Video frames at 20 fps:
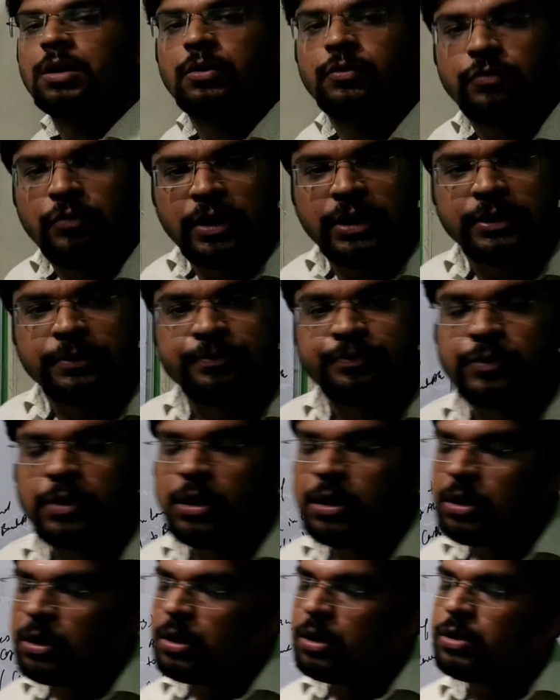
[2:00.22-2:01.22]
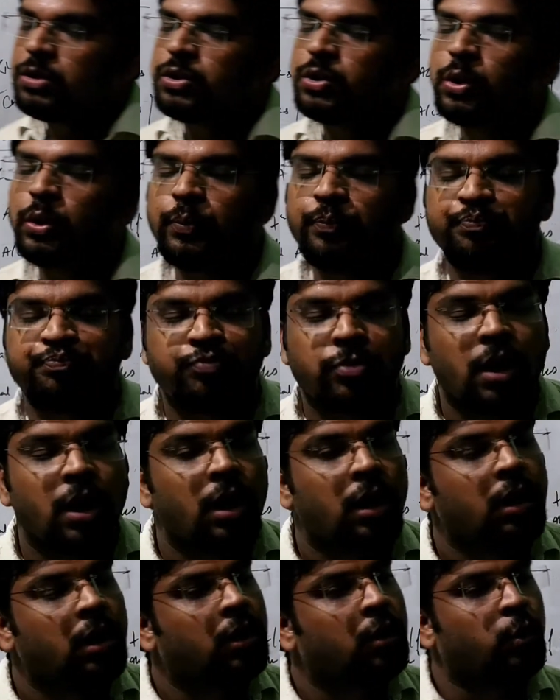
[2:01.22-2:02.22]
Fine. So
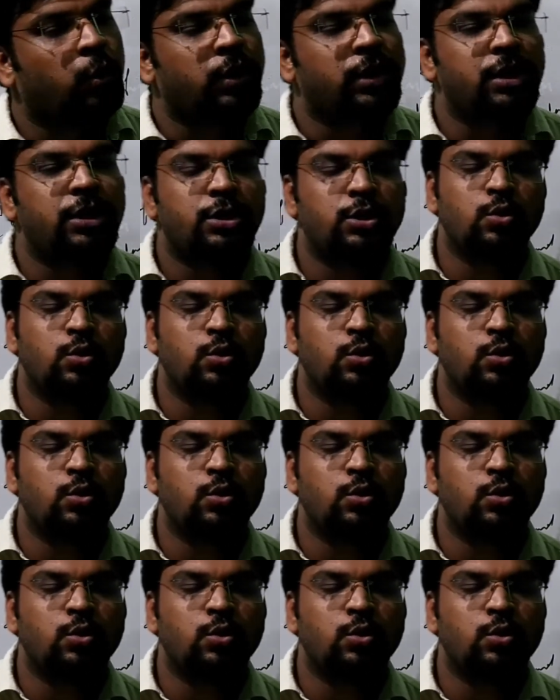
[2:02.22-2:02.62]
we need